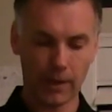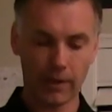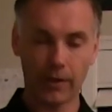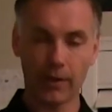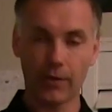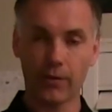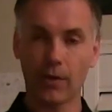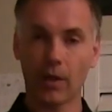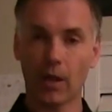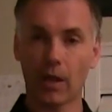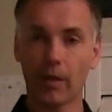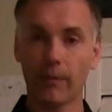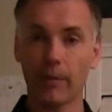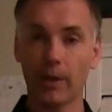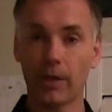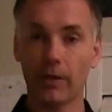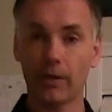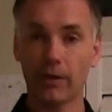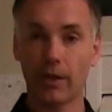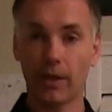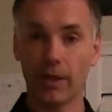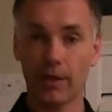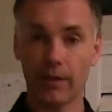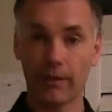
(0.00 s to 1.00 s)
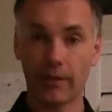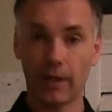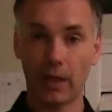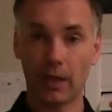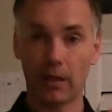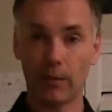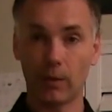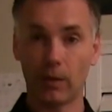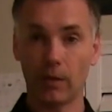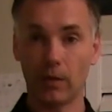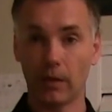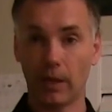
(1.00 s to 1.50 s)
this document, and it's
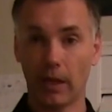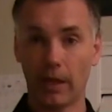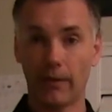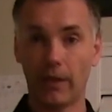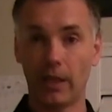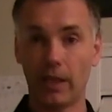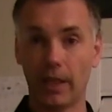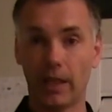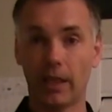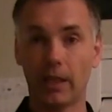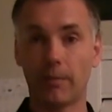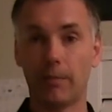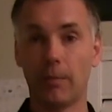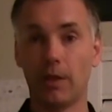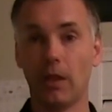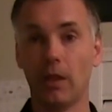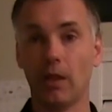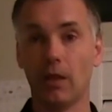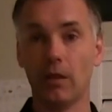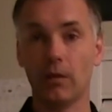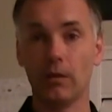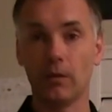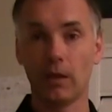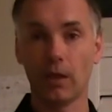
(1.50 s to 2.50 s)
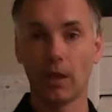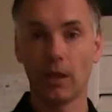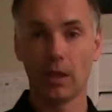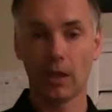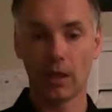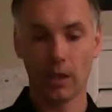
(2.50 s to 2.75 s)
available. I have a link below,